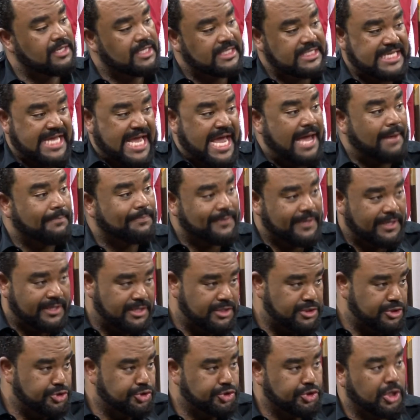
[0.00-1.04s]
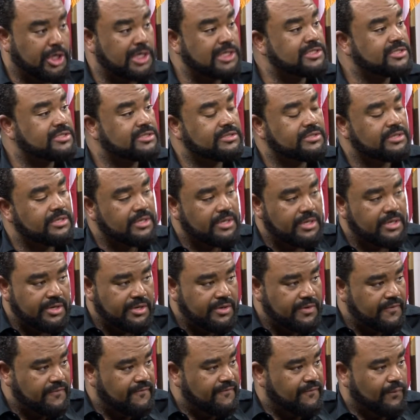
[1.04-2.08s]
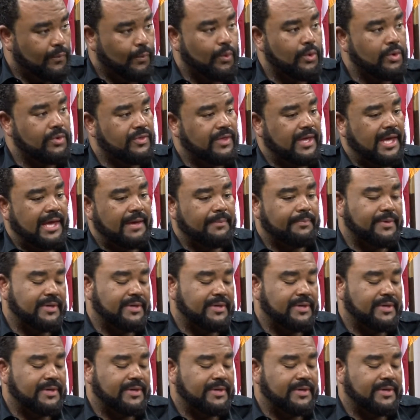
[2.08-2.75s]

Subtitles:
adapt and adjust for that.